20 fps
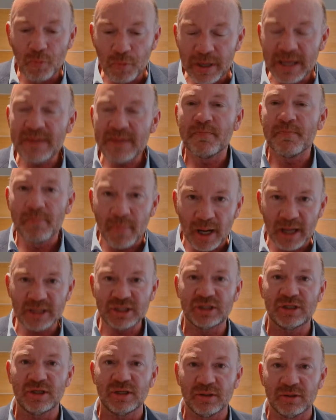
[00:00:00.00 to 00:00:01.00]
we
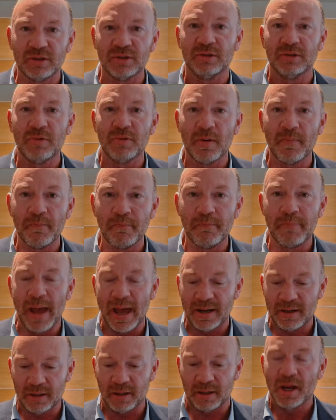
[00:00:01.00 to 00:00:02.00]
must do
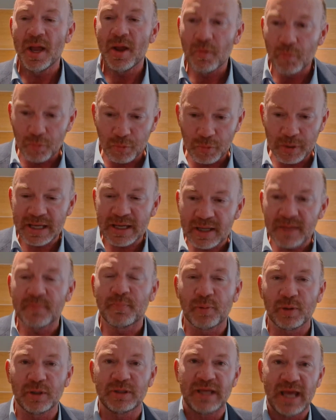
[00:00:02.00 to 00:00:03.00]
better. We
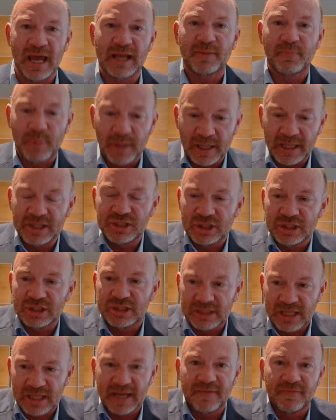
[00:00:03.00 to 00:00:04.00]
can protect patient
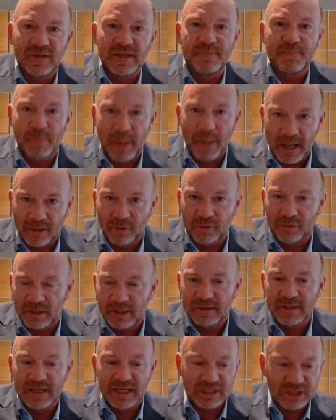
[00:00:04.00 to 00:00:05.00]
safety better
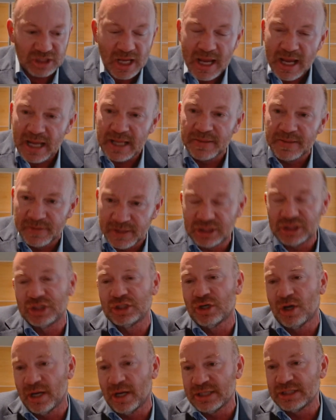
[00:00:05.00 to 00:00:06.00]
than this, and this
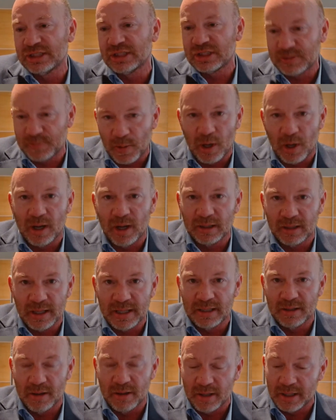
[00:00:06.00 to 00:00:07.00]
shines a
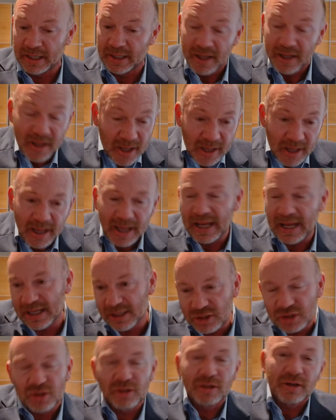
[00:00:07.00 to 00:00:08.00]
spotlight on it.
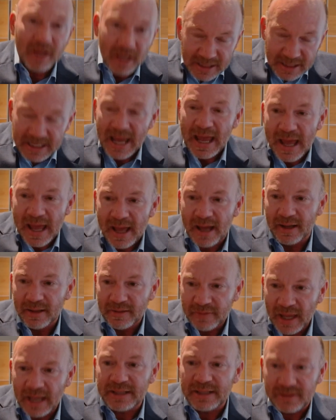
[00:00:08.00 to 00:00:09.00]
Answer, yeah,
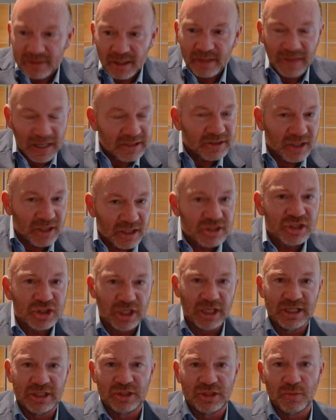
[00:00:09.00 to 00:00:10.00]
that does
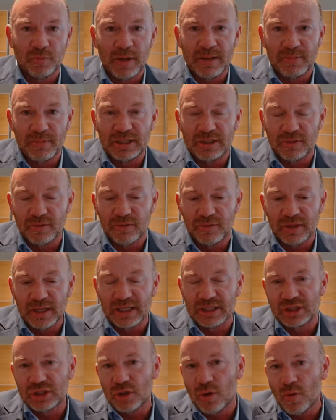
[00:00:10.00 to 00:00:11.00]
change the way we do
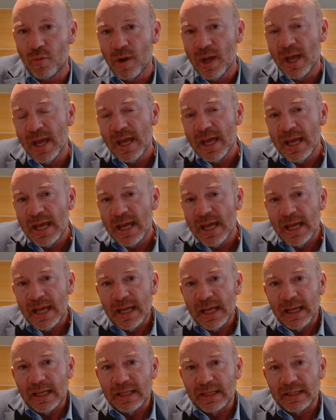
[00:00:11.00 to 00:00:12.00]
things. So
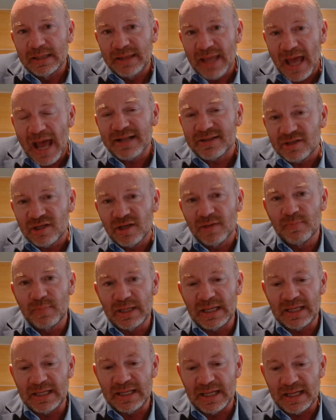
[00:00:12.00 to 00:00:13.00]
that to
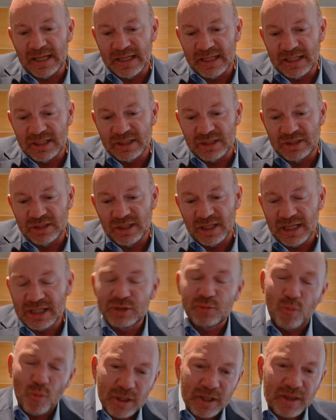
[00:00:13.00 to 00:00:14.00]
me
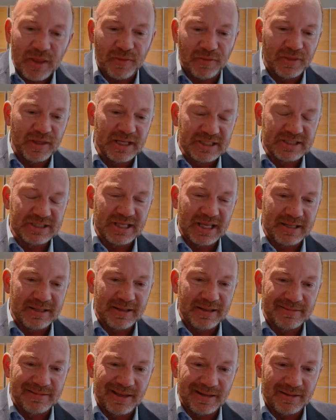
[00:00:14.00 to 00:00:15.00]
it's one of the things
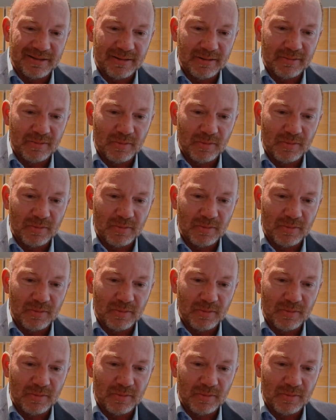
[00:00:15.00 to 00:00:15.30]
that